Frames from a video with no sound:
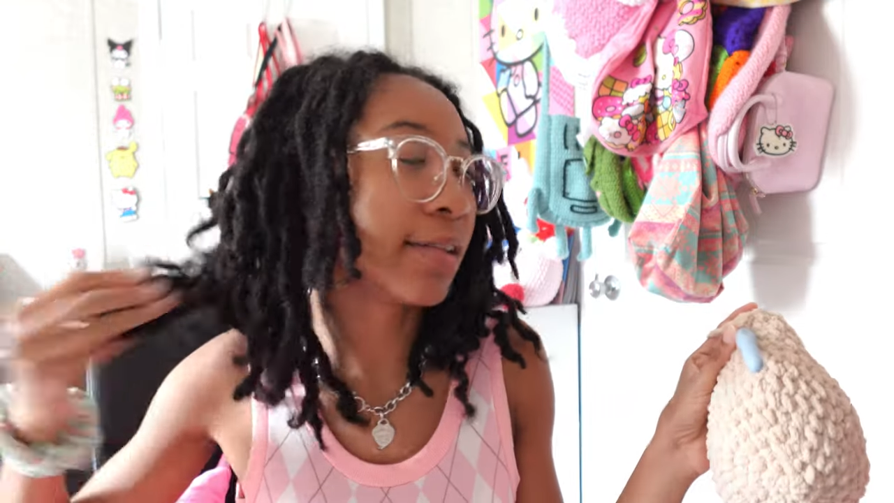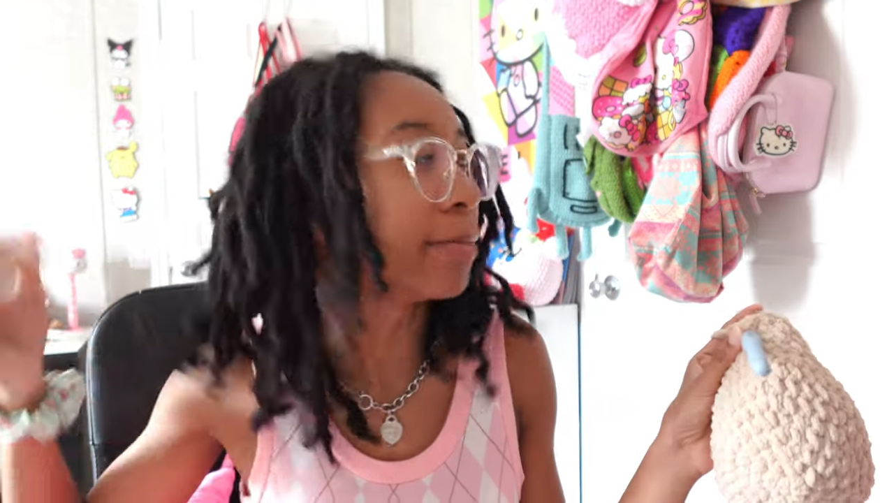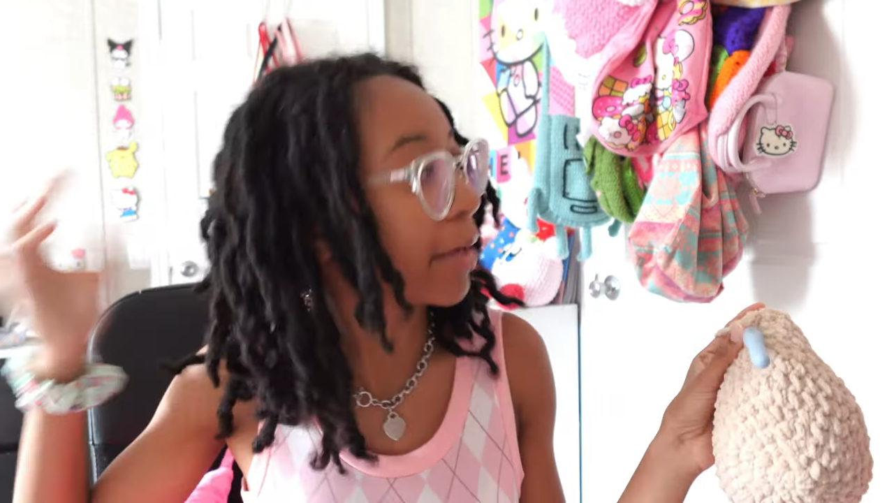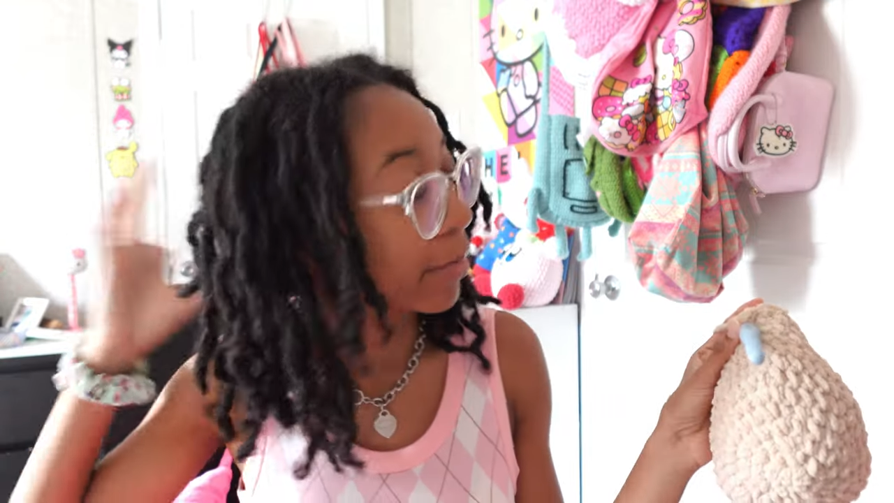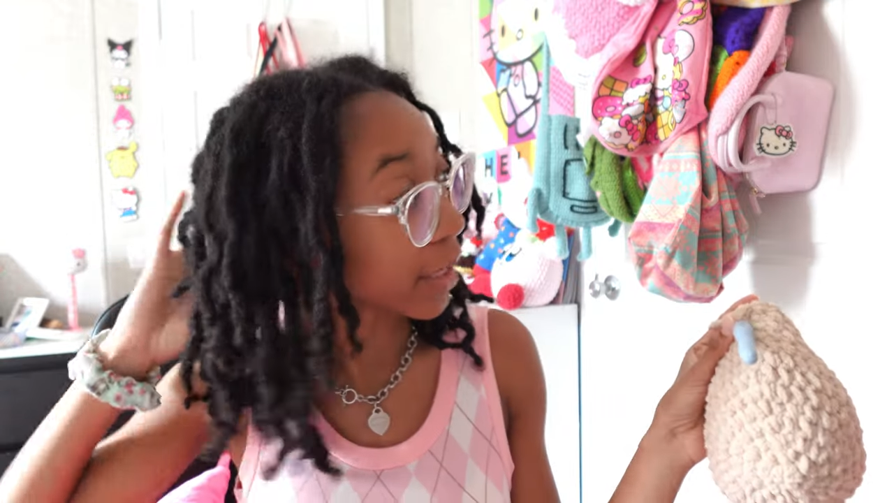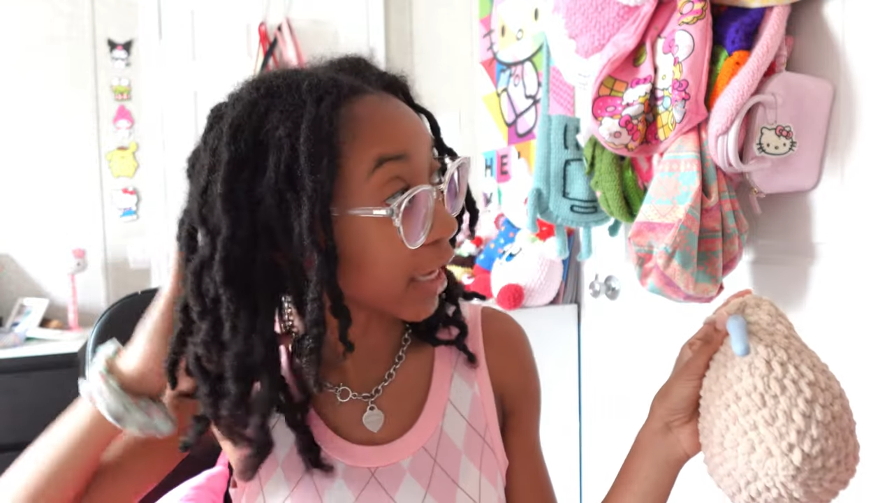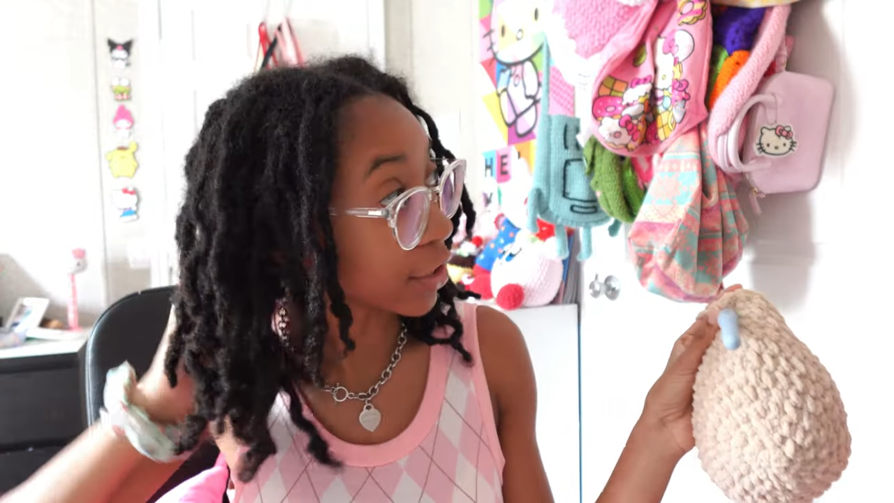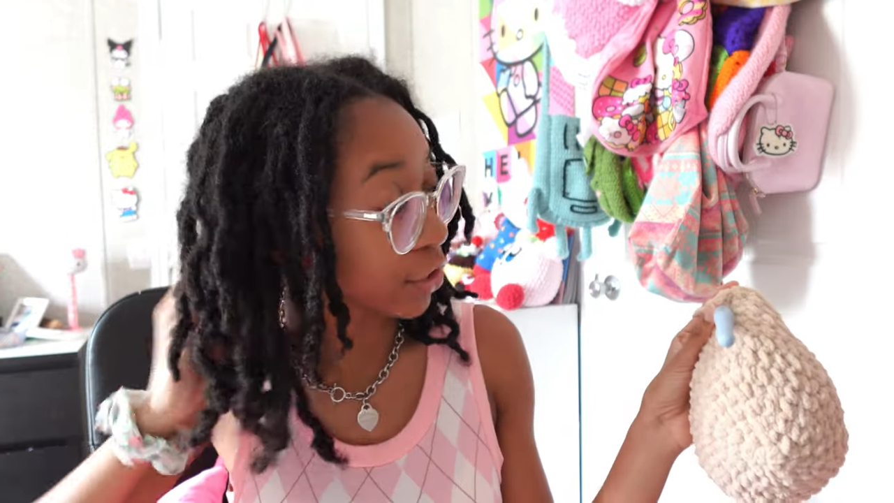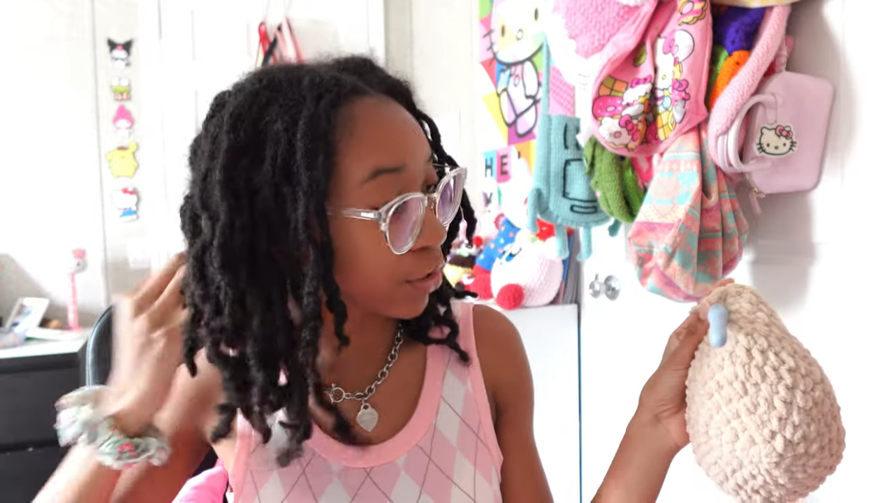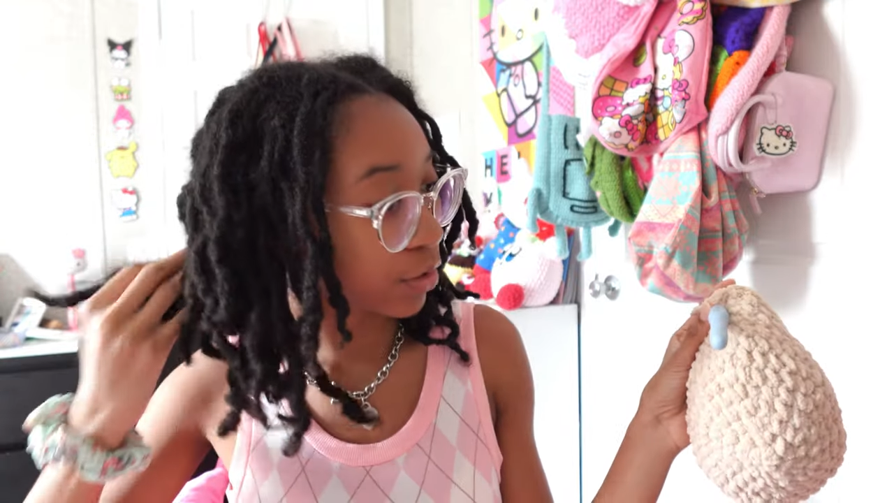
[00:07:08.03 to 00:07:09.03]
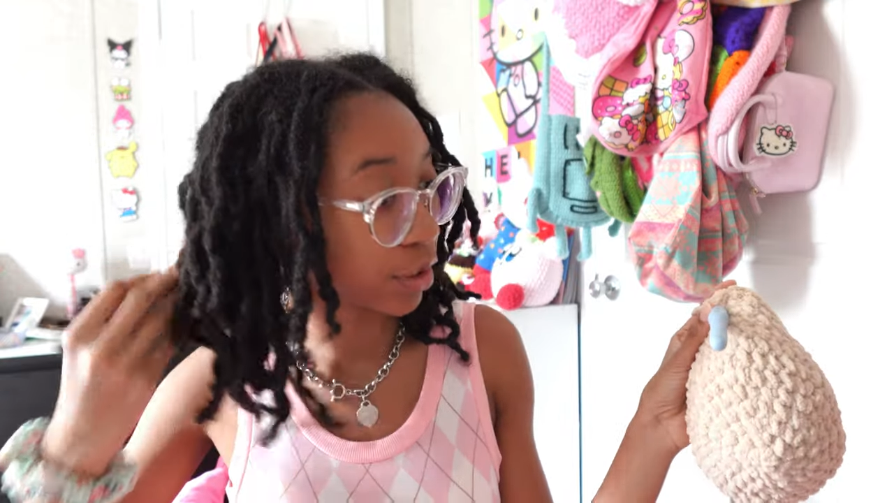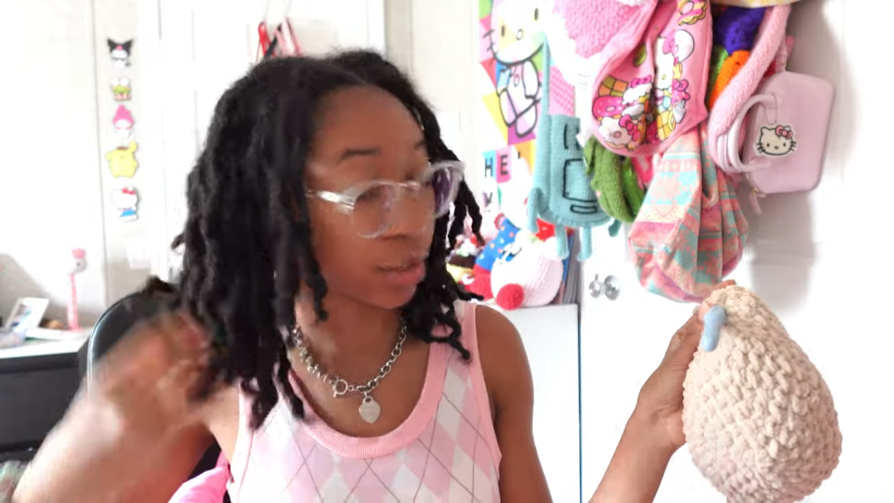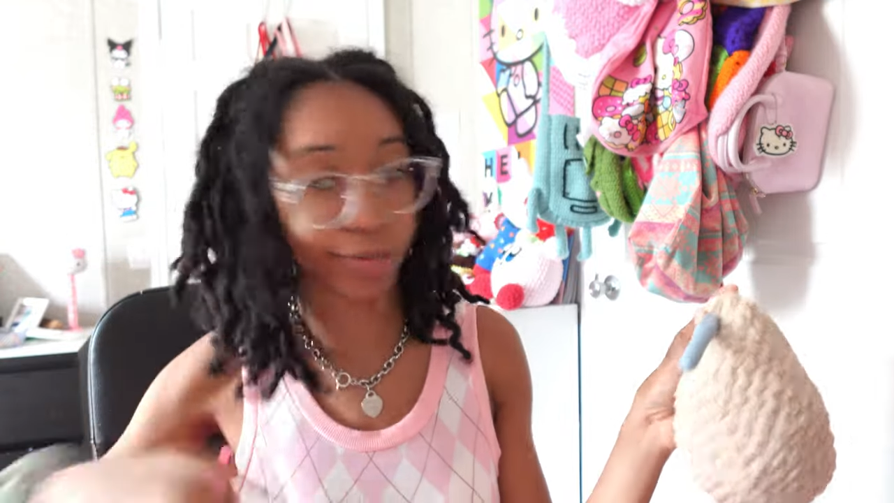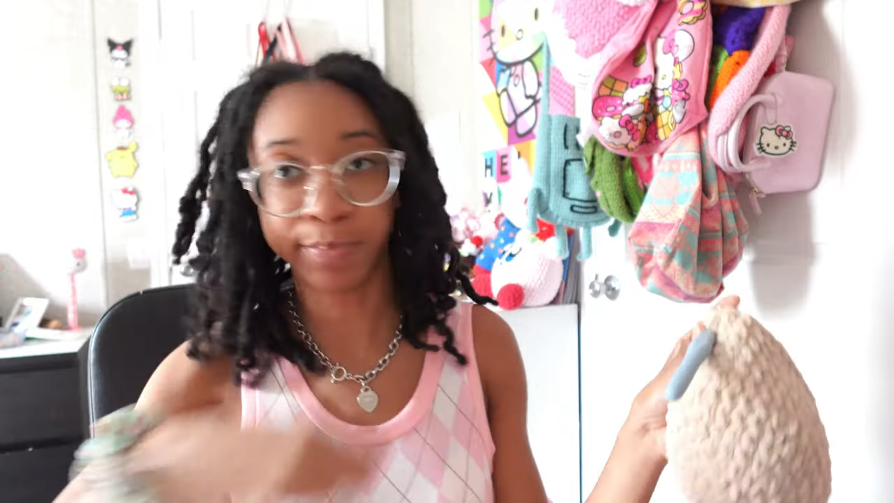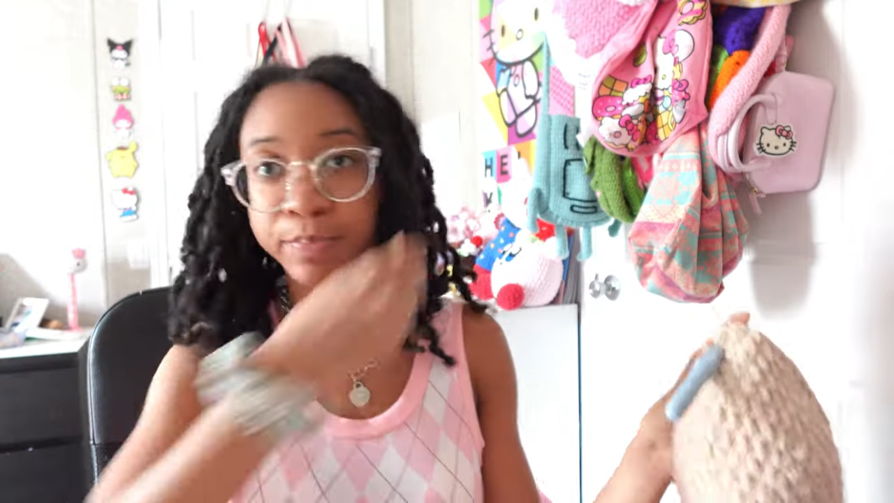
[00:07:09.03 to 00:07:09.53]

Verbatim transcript: Maybe I should do the